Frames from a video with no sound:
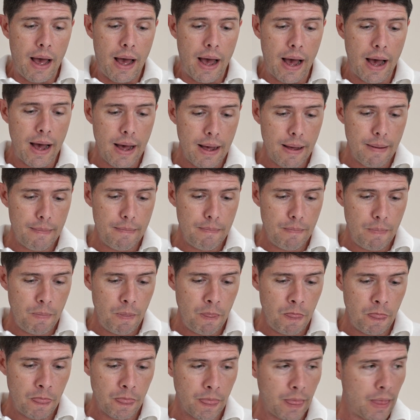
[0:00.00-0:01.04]

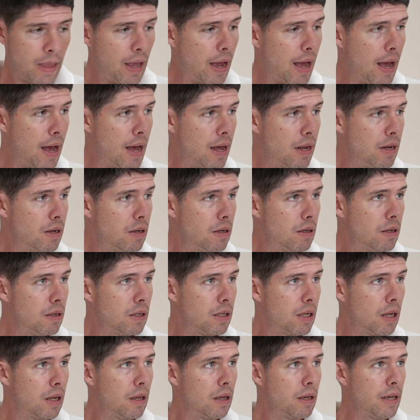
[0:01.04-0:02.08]

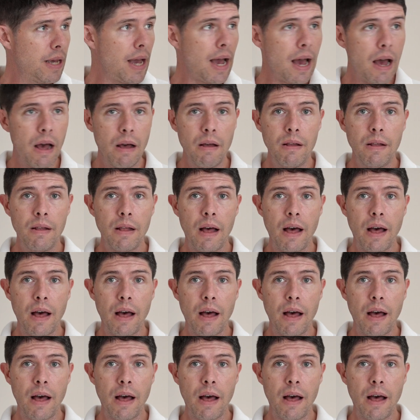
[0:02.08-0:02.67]
And yeah,